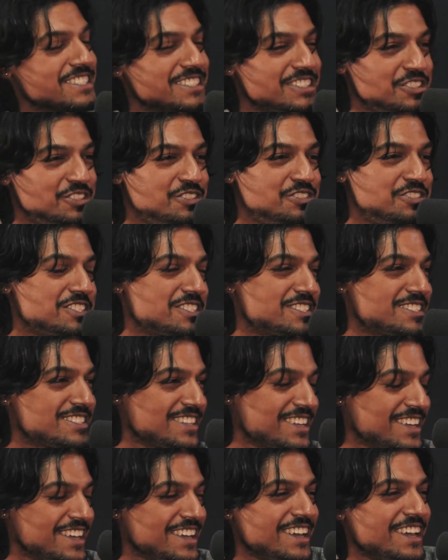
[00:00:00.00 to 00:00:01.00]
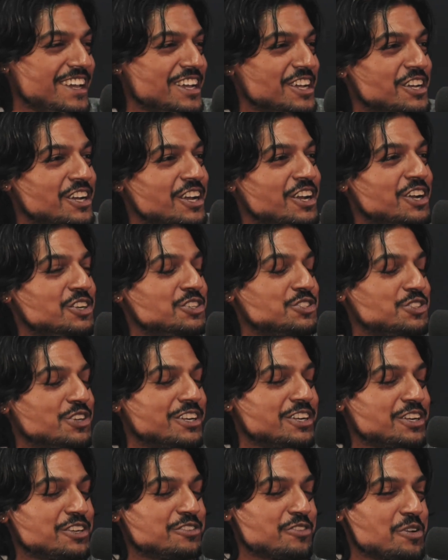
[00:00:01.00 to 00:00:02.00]
you just
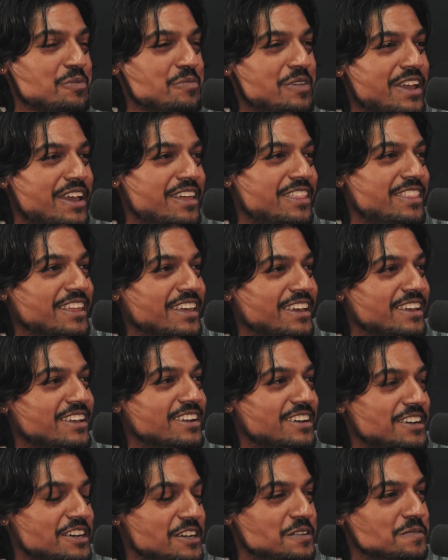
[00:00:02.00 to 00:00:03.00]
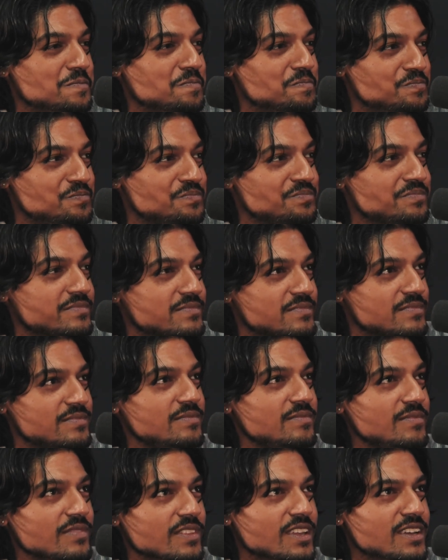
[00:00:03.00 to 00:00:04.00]
triggered for me, I think, um,
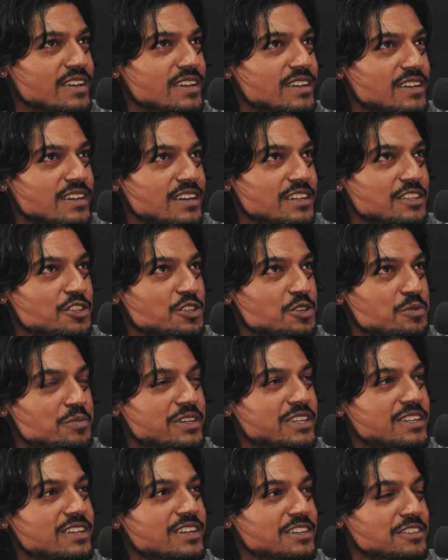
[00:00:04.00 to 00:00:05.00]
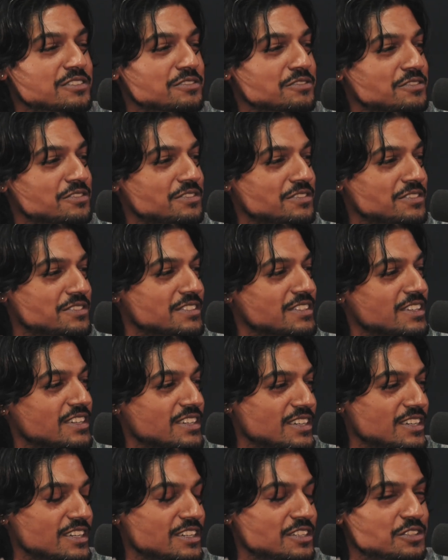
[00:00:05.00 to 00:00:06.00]
a little bit of
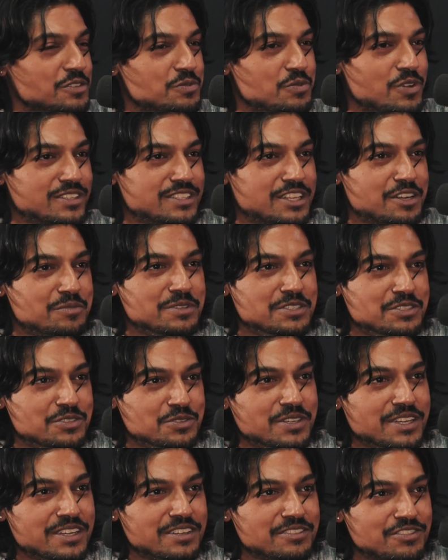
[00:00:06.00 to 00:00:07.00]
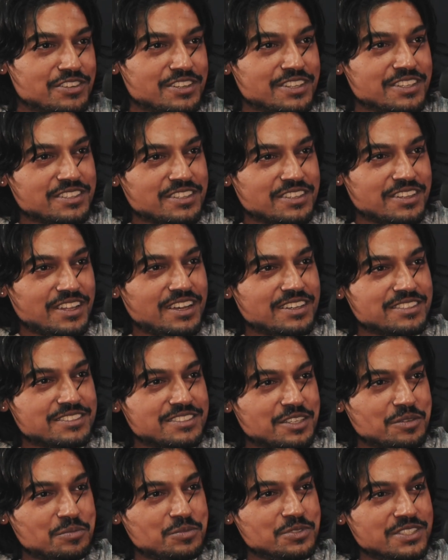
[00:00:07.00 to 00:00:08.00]
uh, the work that I've been doing for like the last
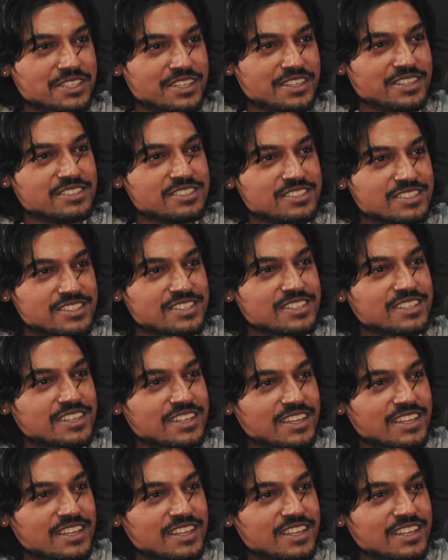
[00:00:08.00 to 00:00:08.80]
couple years.